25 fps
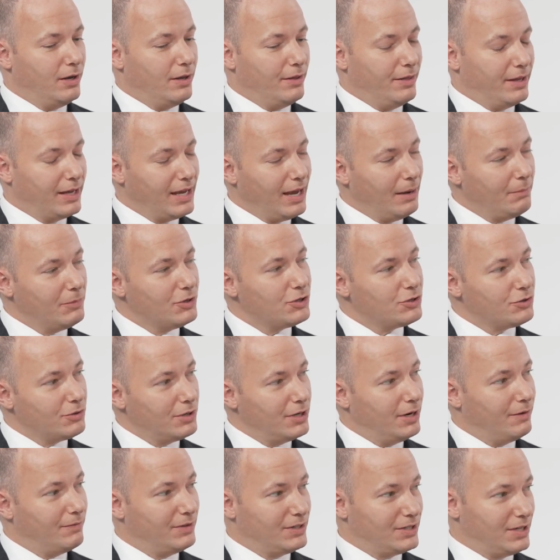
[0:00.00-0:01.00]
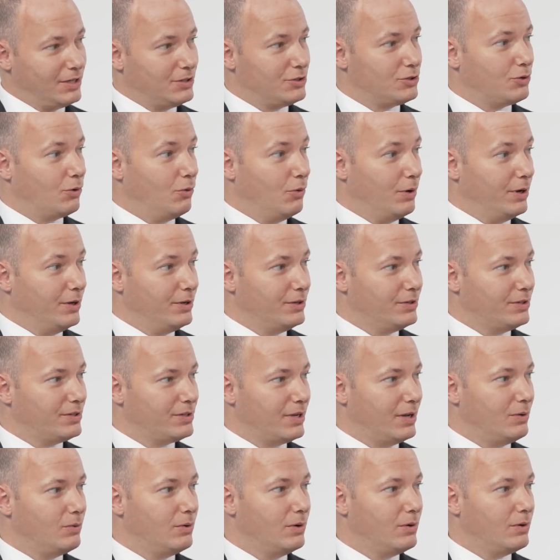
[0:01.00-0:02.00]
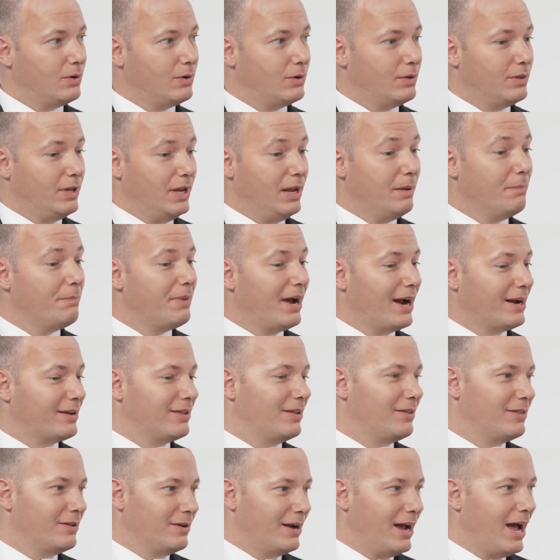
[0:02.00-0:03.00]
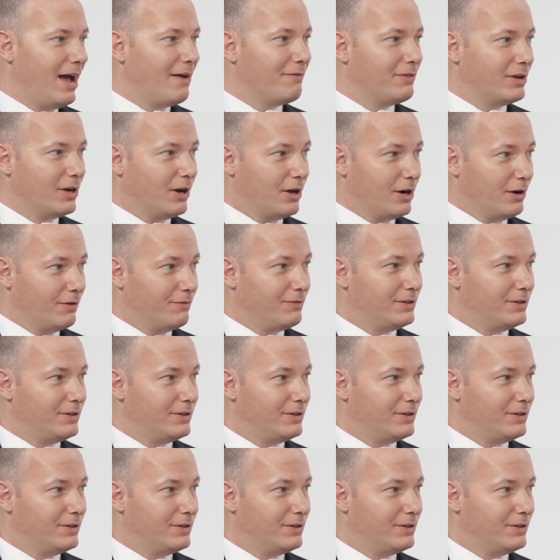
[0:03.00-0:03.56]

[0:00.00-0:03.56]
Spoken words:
the chemistry of essential oils and the impact that they're having on our